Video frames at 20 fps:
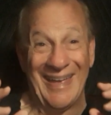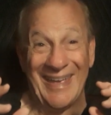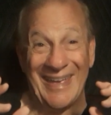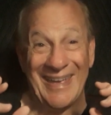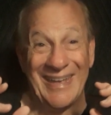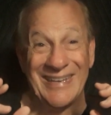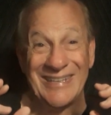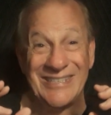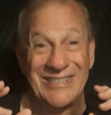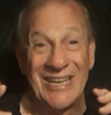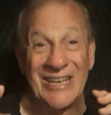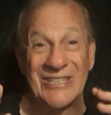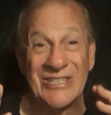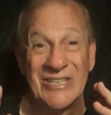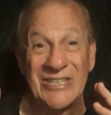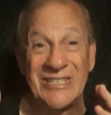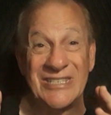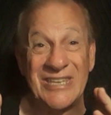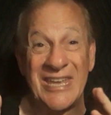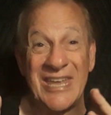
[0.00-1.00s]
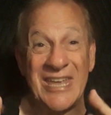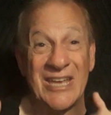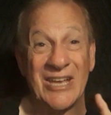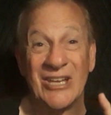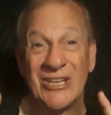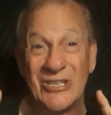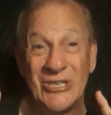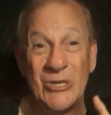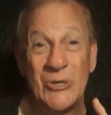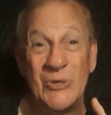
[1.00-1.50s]
It doesn't
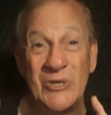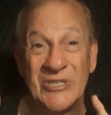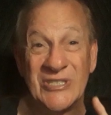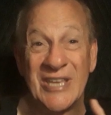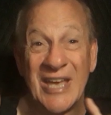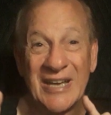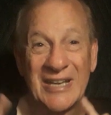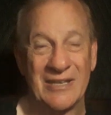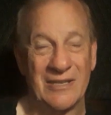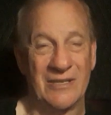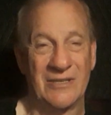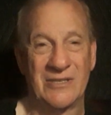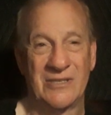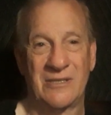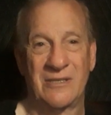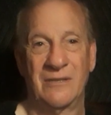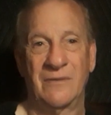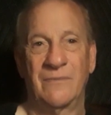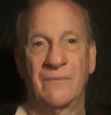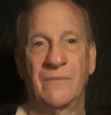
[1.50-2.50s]
take 2 seconds.